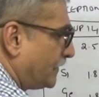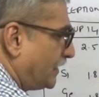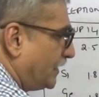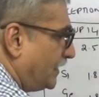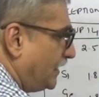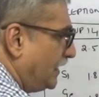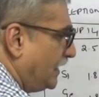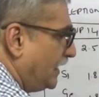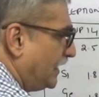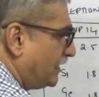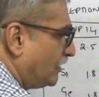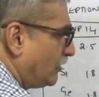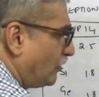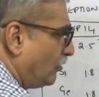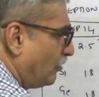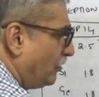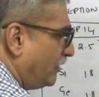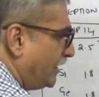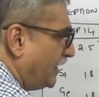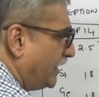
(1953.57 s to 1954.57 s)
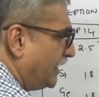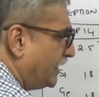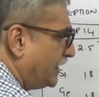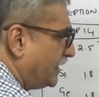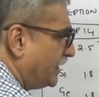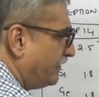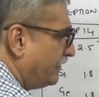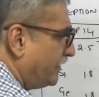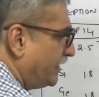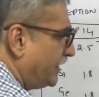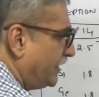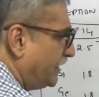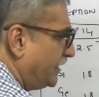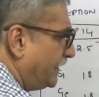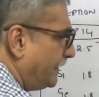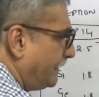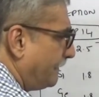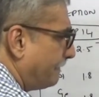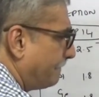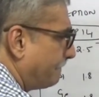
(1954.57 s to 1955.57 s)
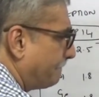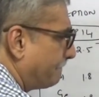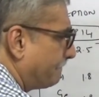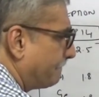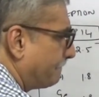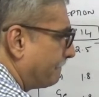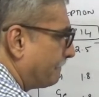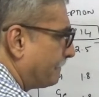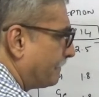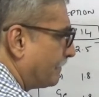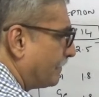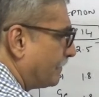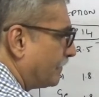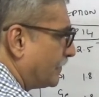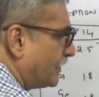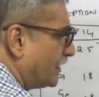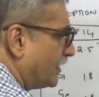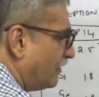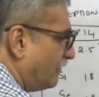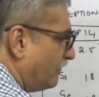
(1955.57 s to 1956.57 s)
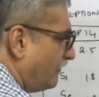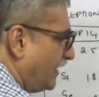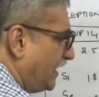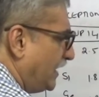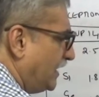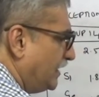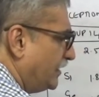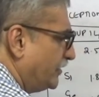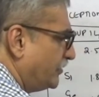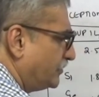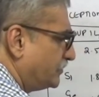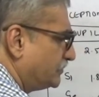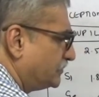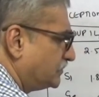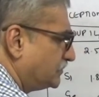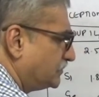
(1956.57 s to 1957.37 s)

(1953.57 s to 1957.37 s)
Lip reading: electronegativity value